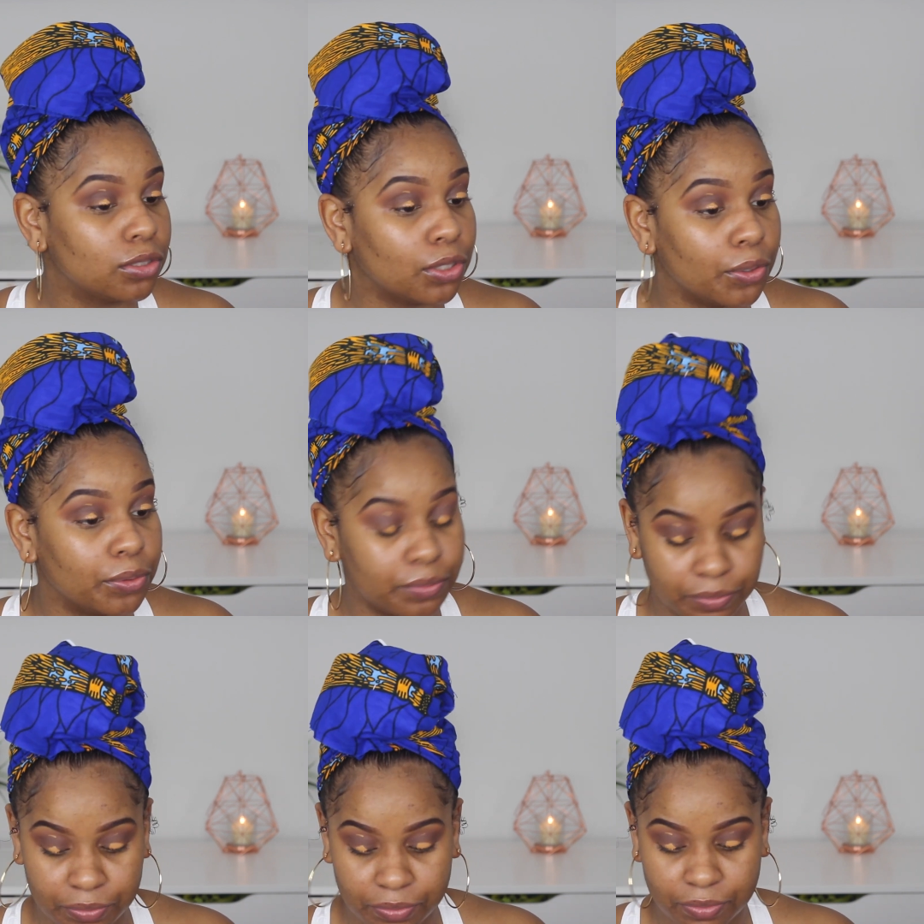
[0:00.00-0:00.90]
So
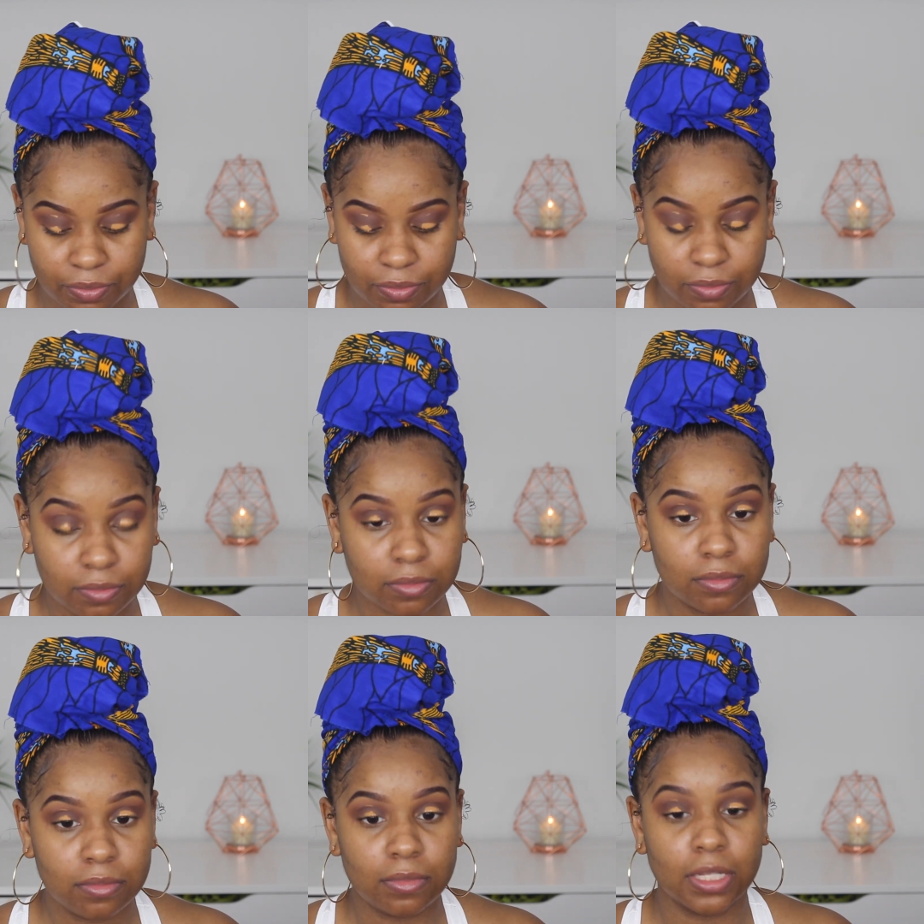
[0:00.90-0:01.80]

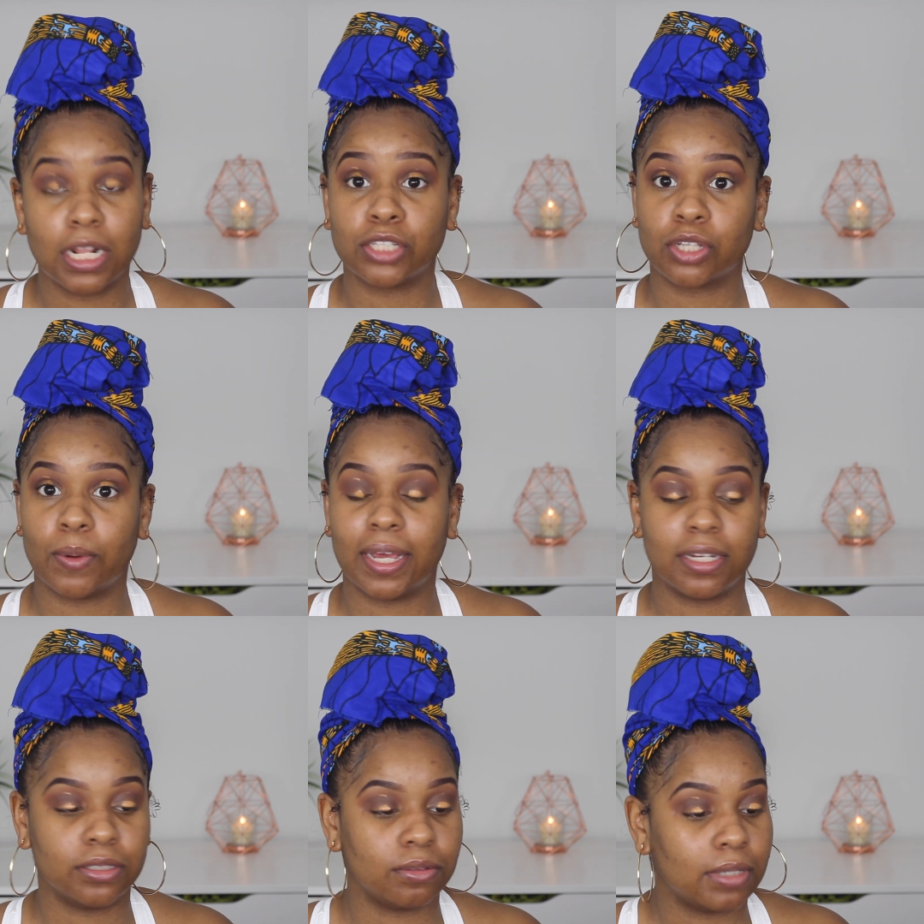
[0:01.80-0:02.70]
let's go ahead
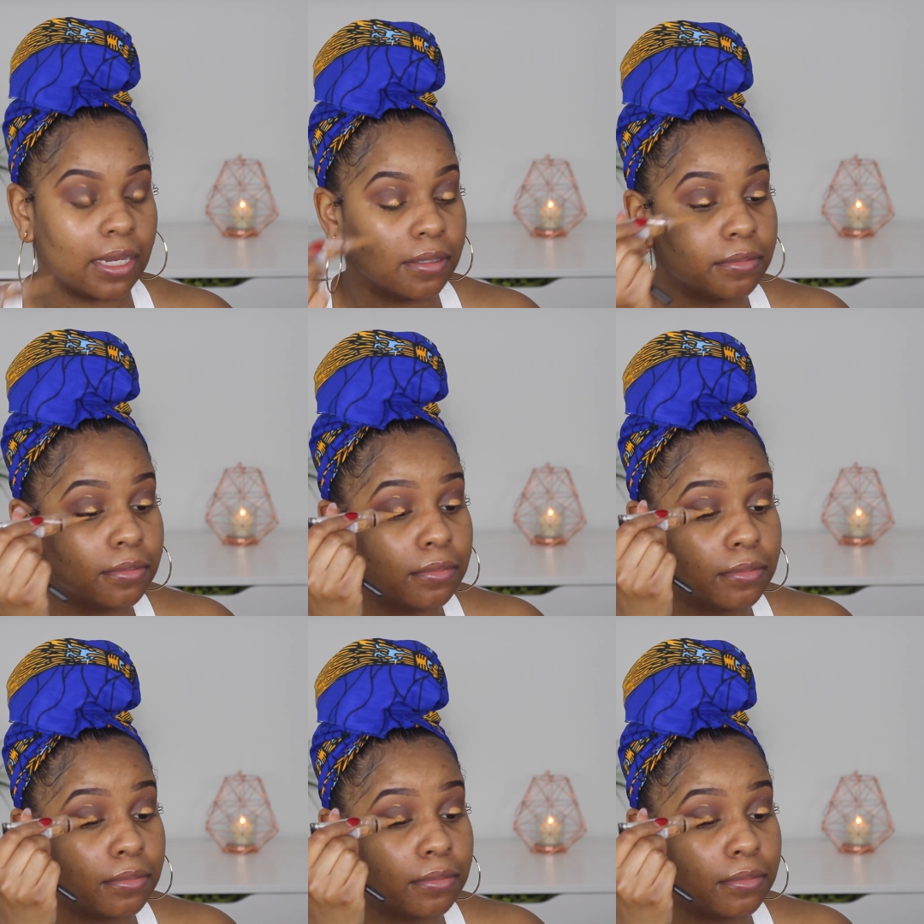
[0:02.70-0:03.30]
and do that.